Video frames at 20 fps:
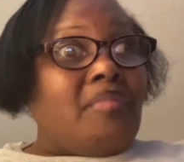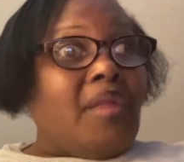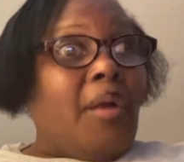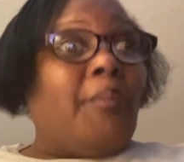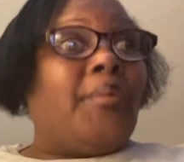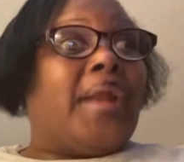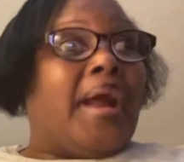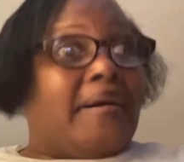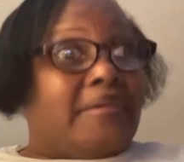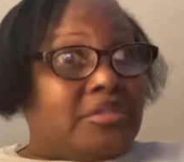
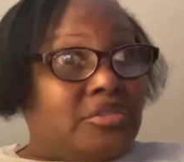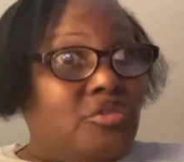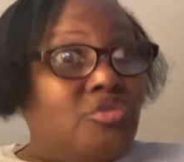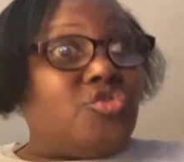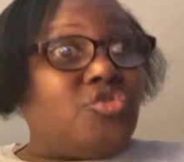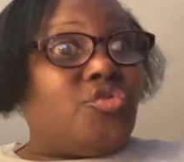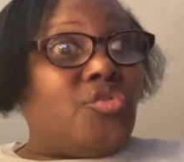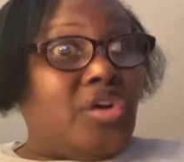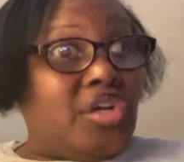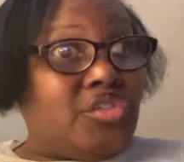When I was on
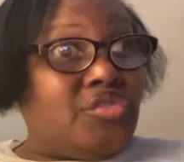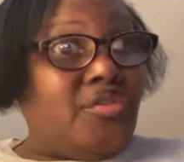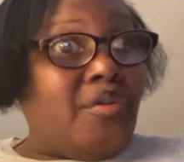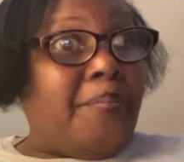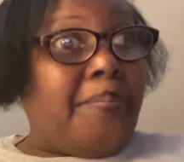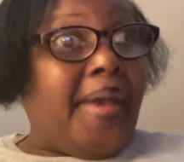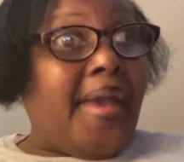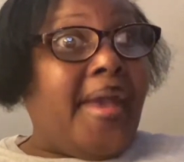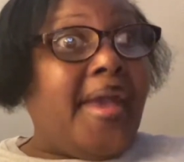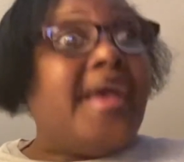drugs real
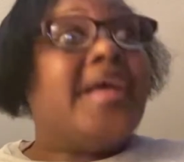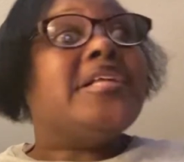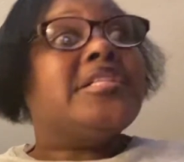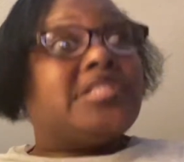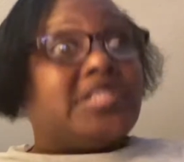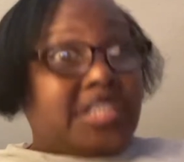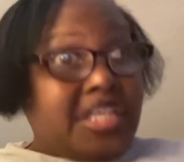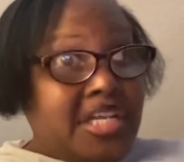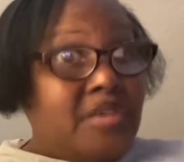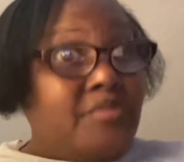bad,
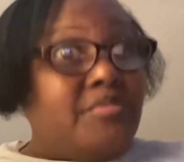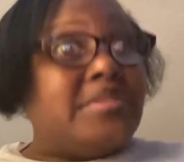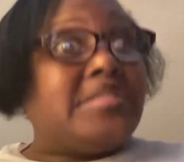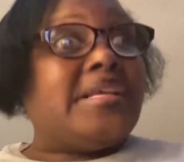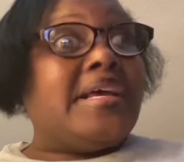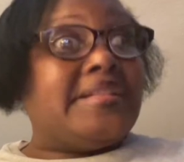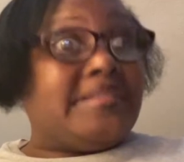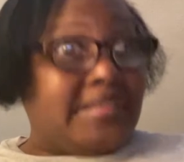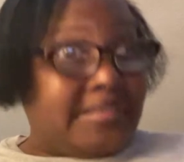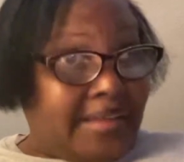Tina was
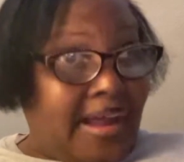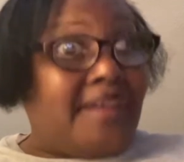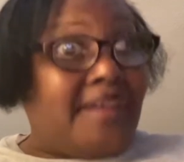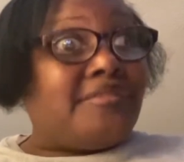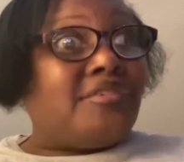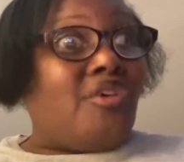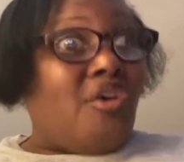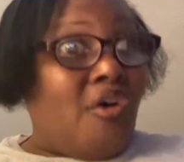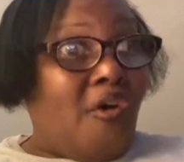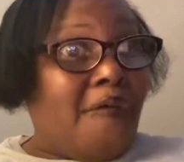at the
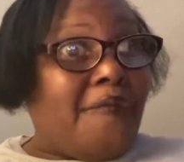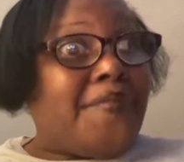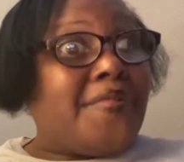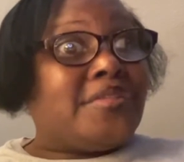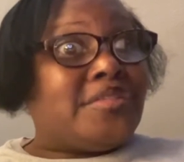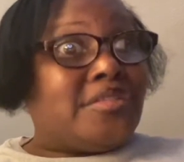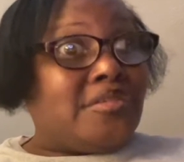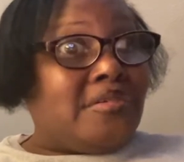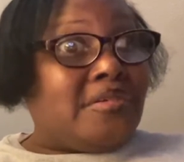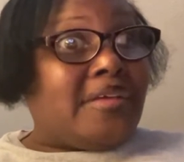doctor
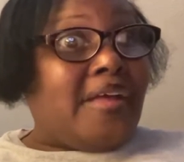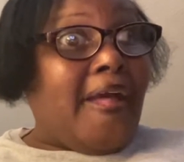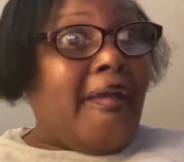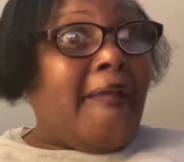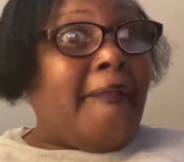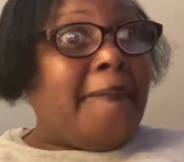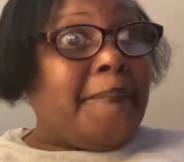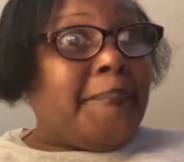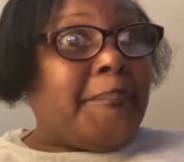office, okay?